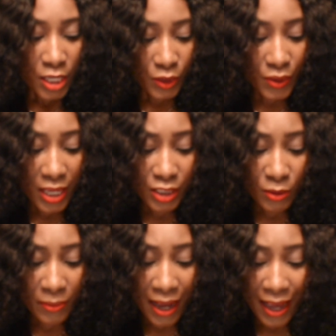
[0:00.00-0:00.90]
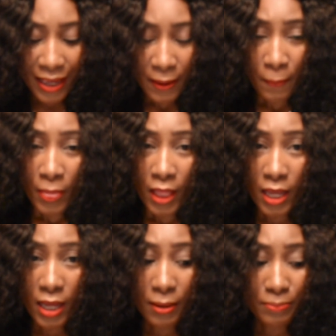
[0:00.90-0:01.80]
So and
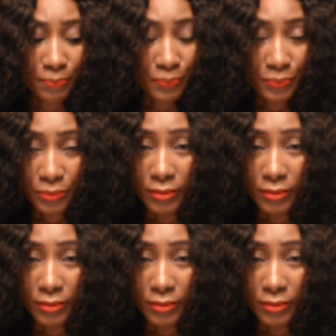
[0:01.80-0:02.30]
um